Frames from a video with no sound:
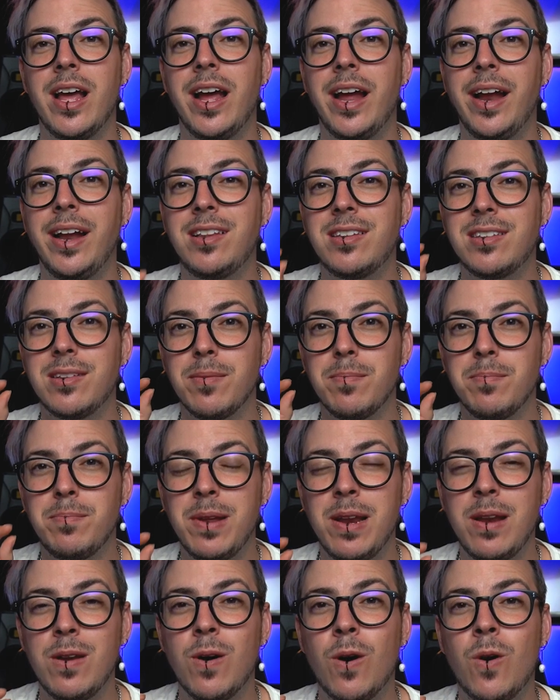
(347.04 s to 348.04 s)
It's
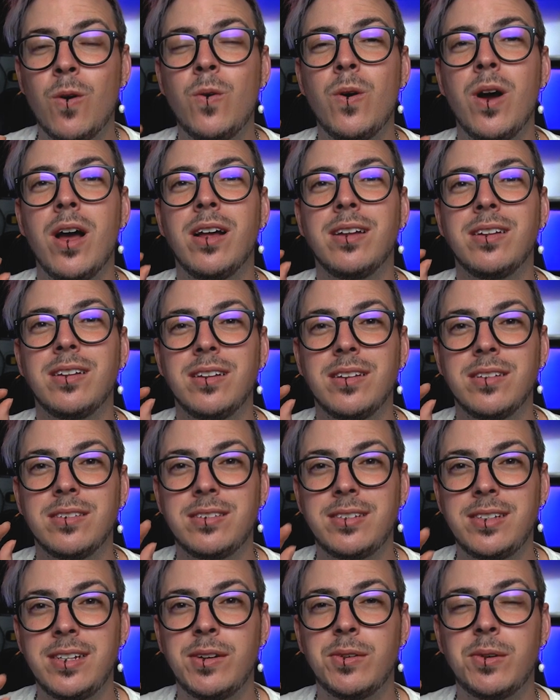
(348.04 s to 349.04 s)
below
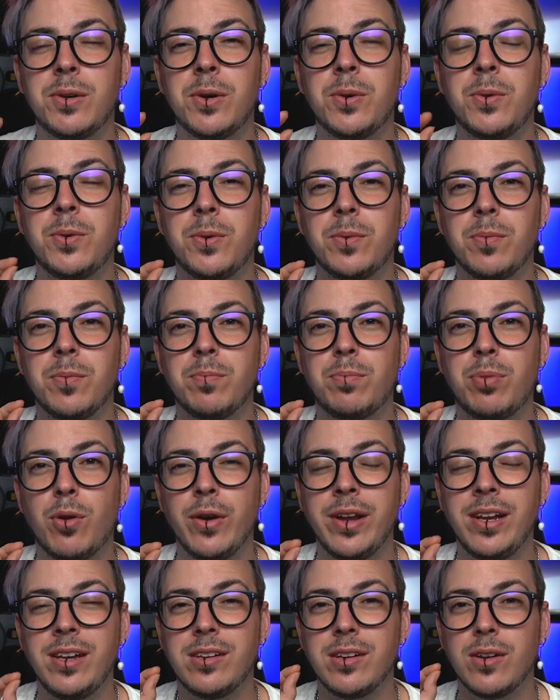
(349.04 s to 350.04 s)

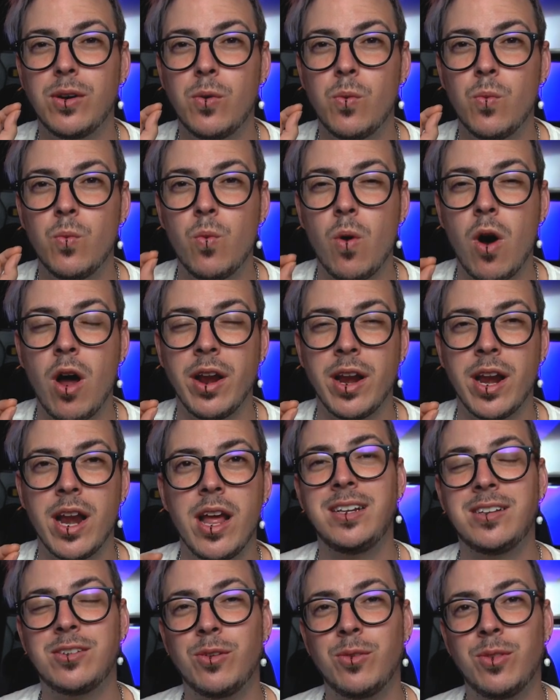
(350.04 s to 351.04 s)
0.1.
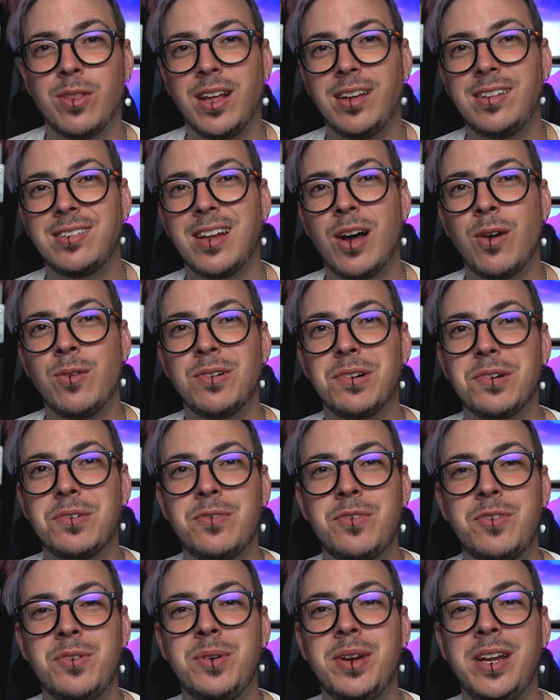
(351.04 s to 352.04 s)
So they sound
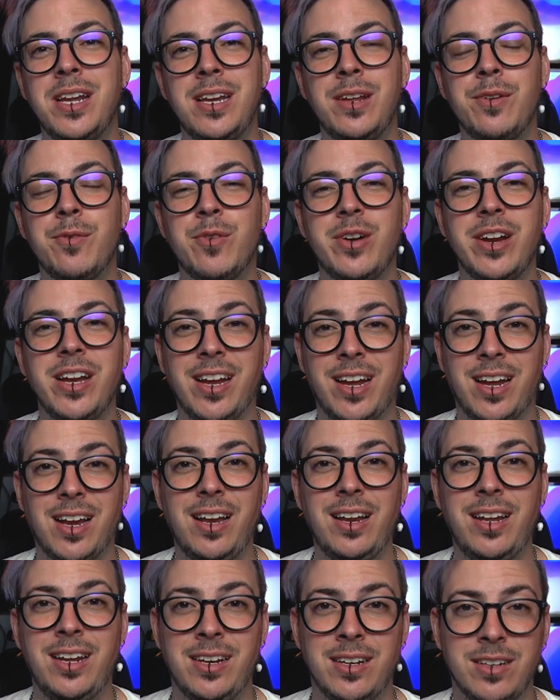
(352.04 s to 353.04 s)
really, really
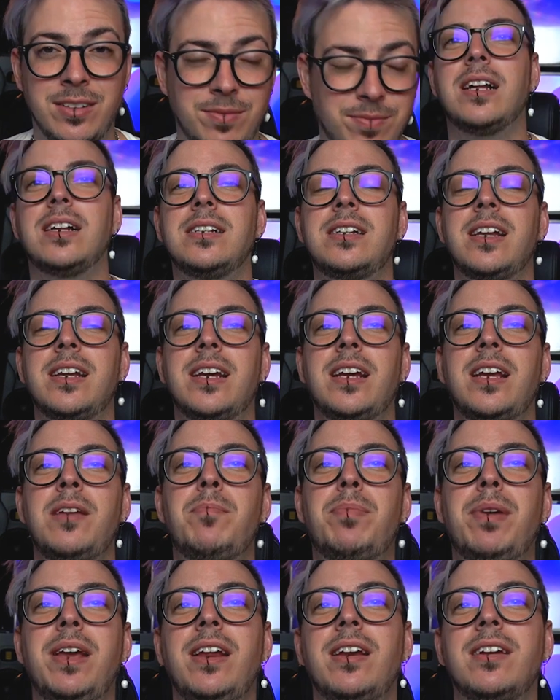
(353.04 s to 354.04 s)
clean. The
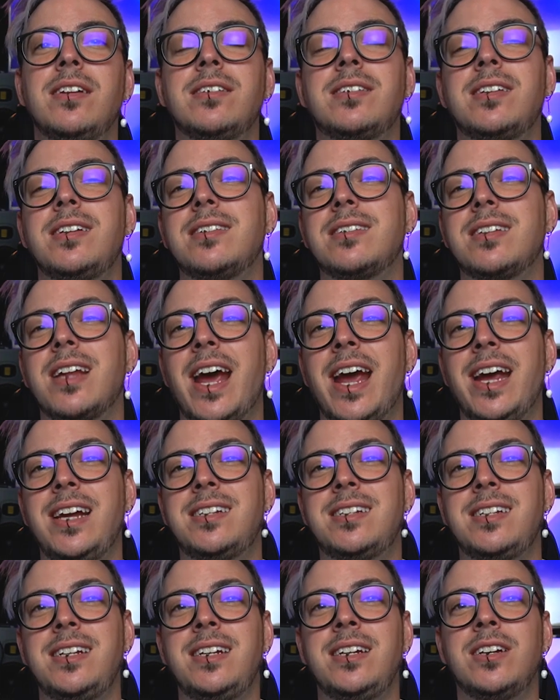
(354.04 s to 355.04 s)
impedance is
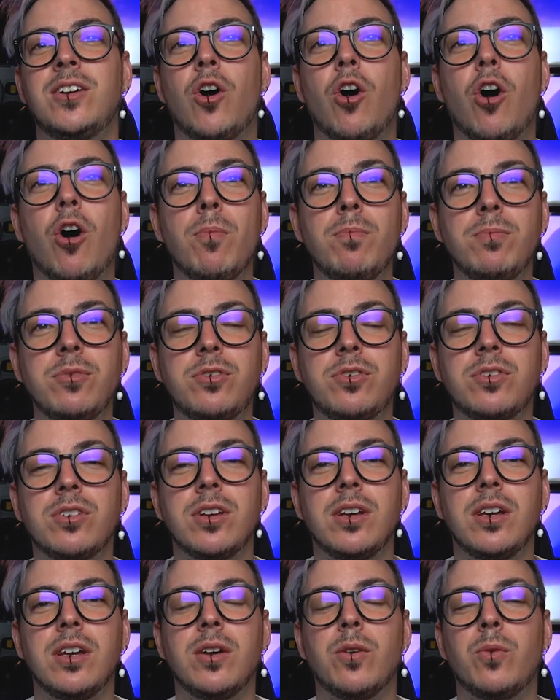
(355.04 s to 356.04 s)
18 ohms,
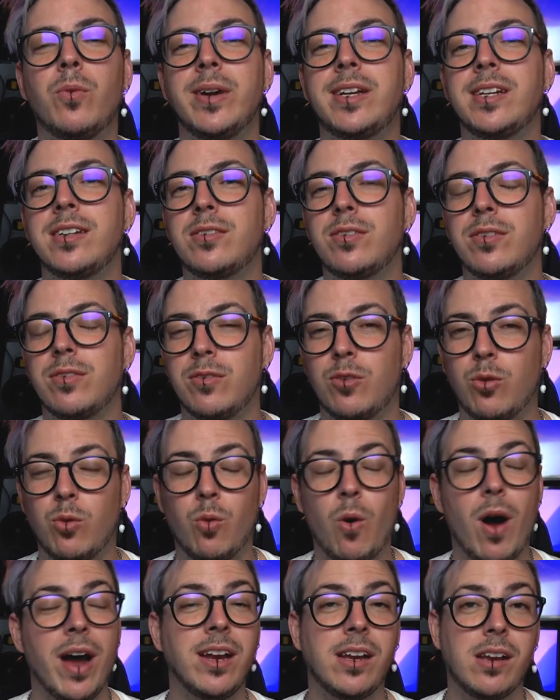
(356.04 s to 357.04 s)
which is
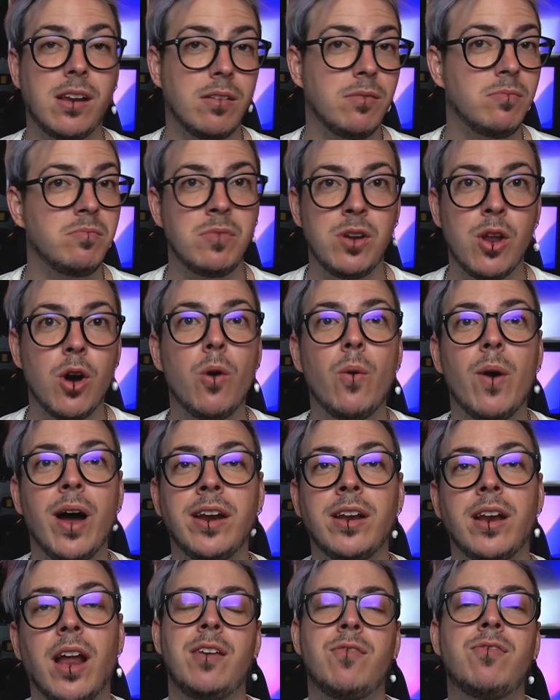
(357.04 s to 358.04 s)
quite low.
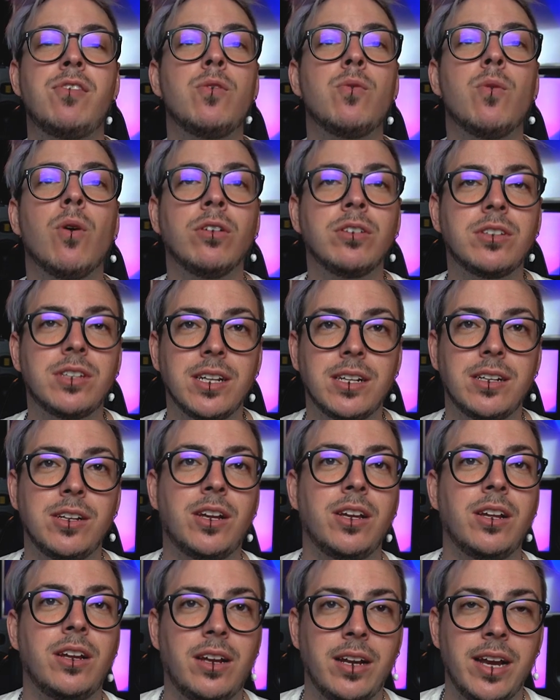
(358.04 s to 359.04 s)
And if you want it, you
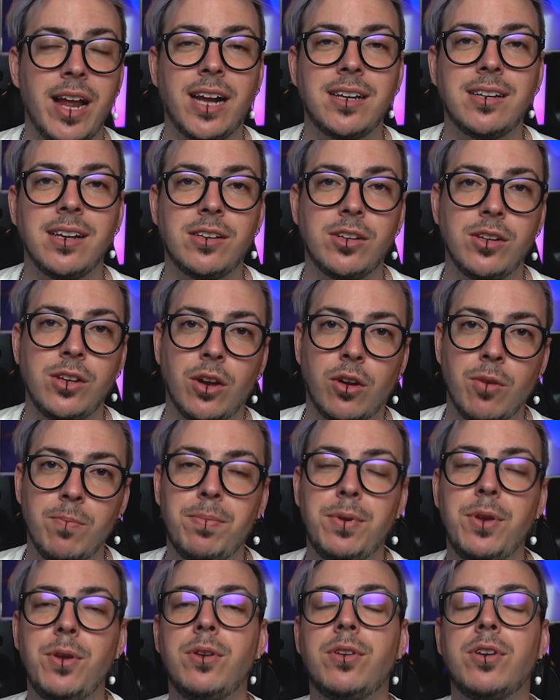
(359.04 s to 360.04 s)
can connect it to your
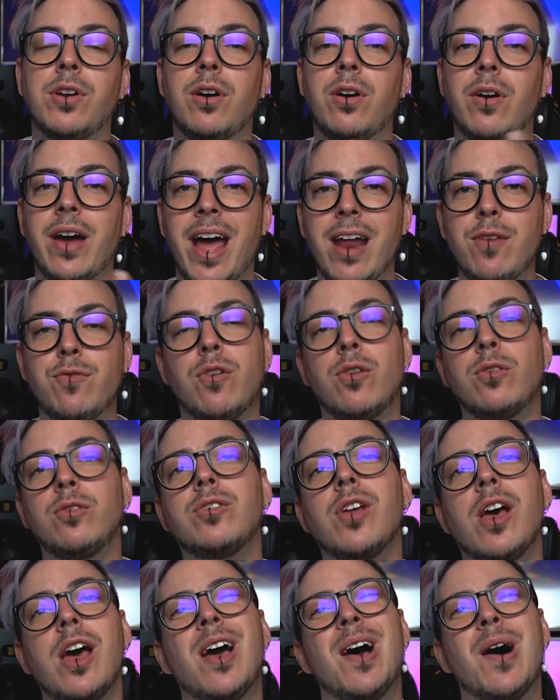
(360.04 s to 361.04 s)
computer or
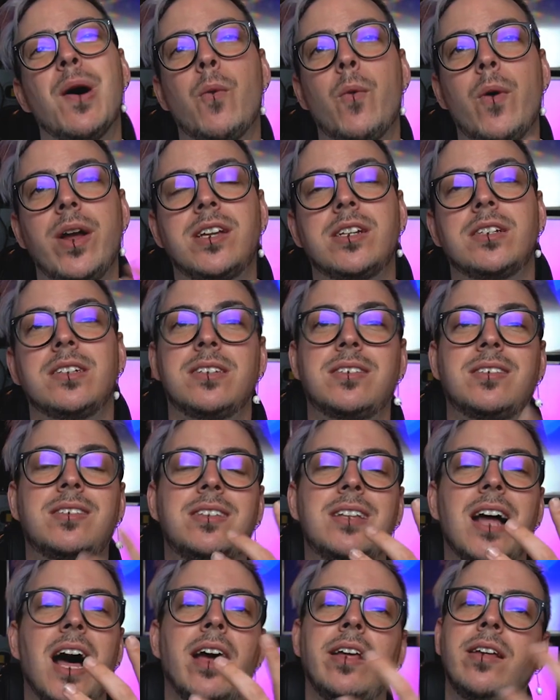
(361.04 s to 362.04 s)
headphones, which
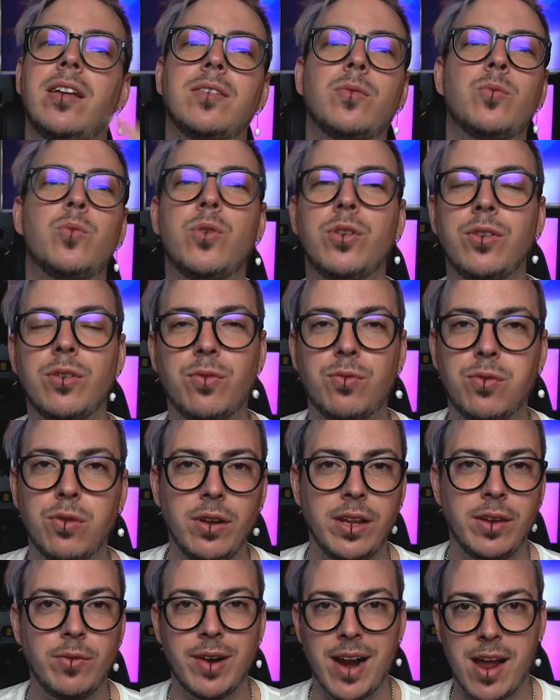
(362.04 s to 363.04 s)
I wouldn't
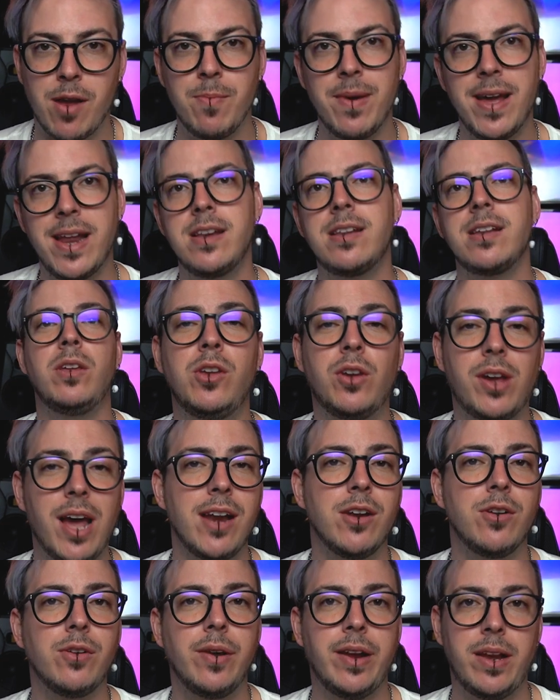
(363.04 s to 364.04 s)
fully recommend.
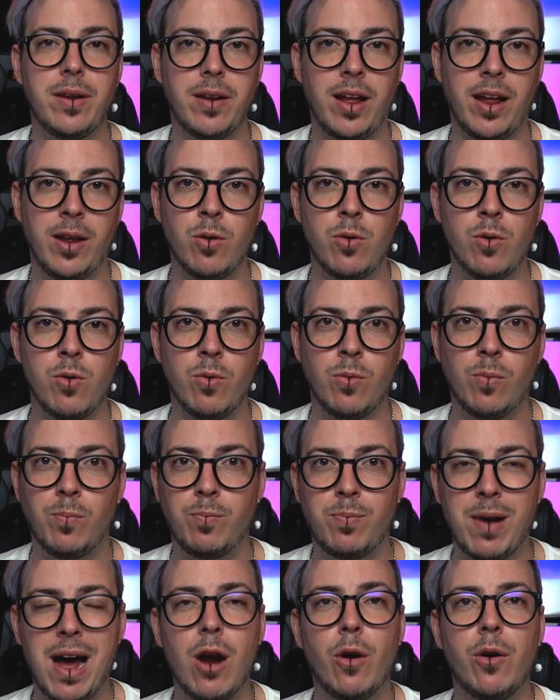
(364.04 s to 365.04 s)
can do it, it will
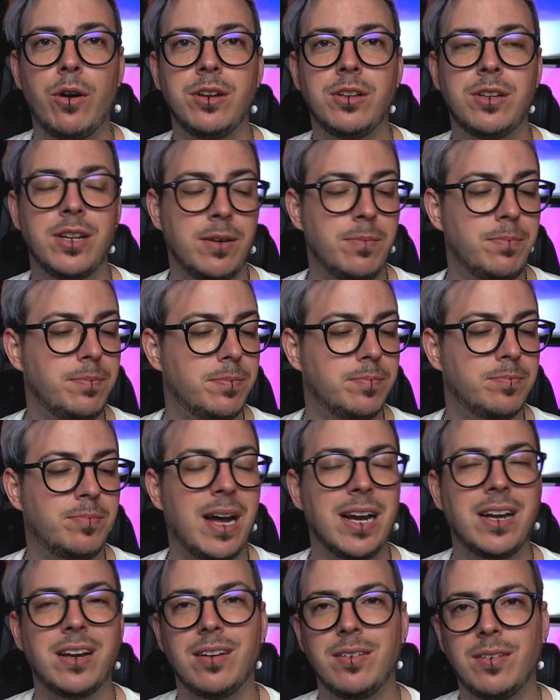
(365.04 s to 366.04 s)
power them,
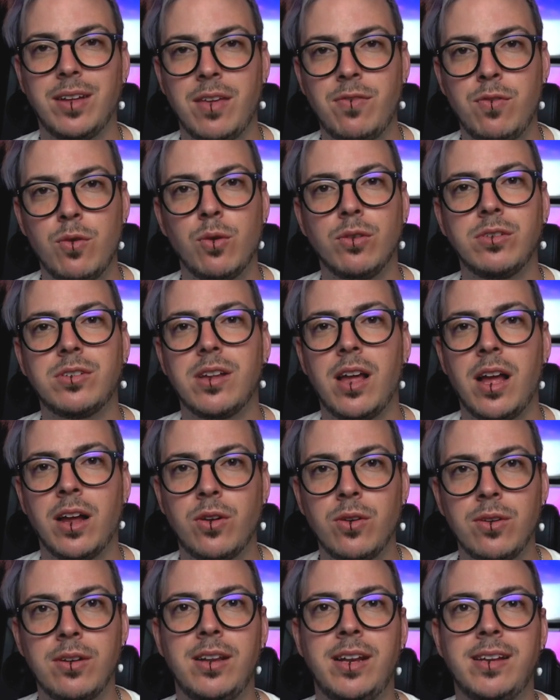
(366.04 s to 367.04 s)
but if you want a
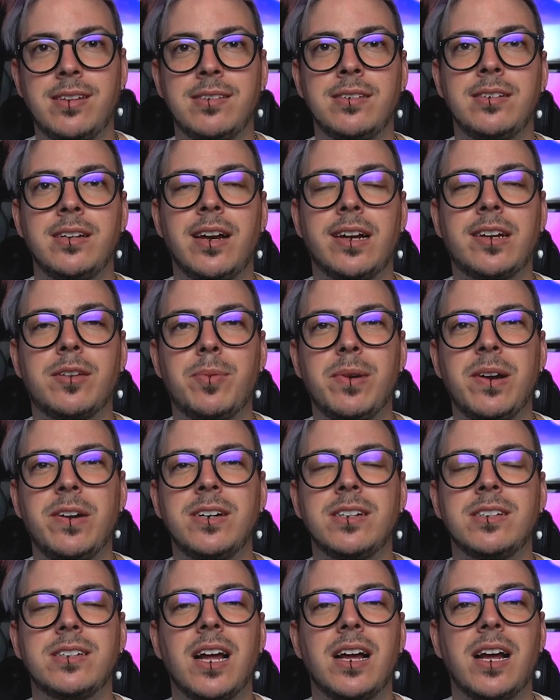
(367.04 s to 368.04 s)
good listening
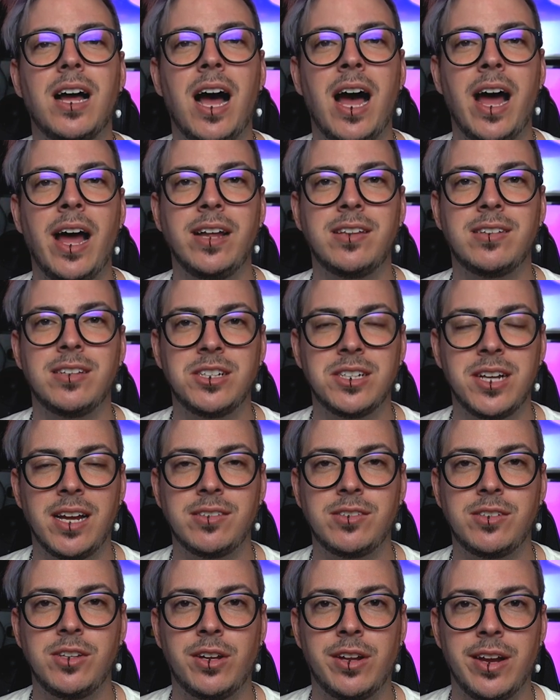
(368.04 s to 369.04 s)
experience, I
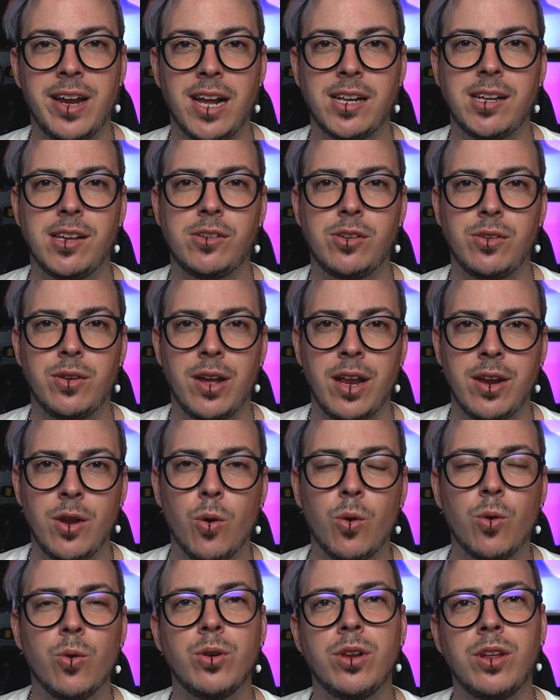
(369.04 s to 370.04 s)
suggest you connect it to an
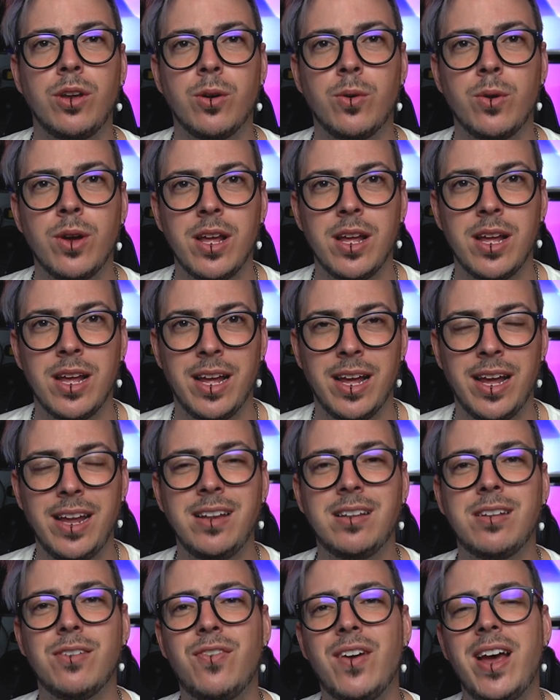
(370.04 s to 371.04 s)
audio
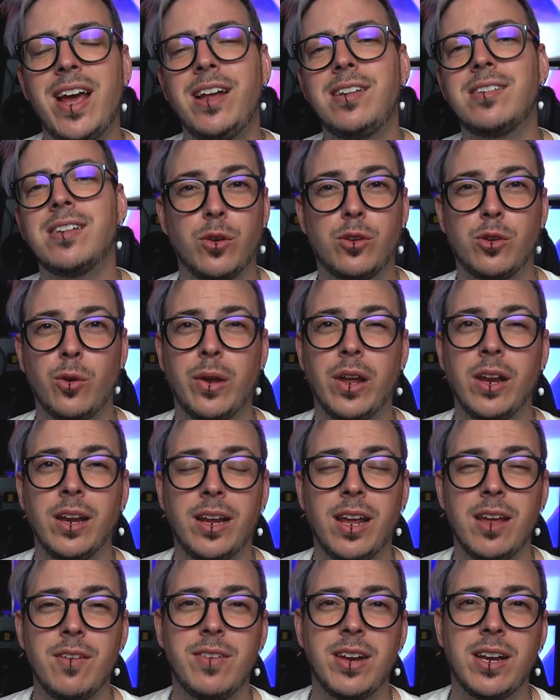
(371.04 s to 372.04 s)
interface so you can
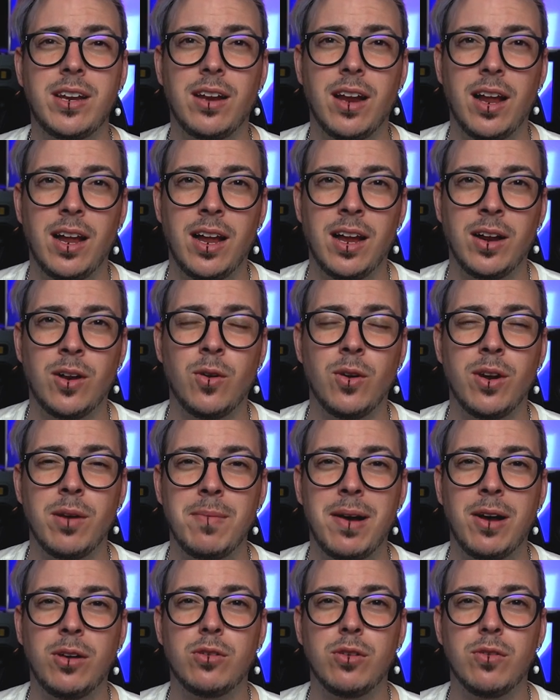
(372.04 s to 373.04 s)
give it a good
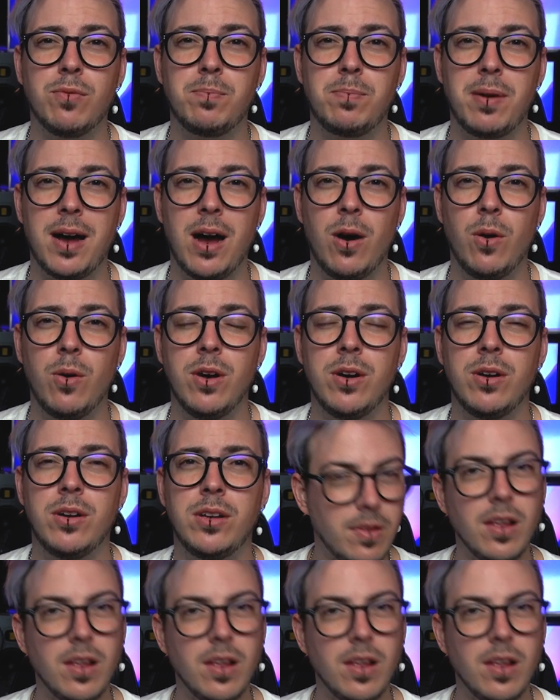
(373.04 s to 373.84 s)
amount of power.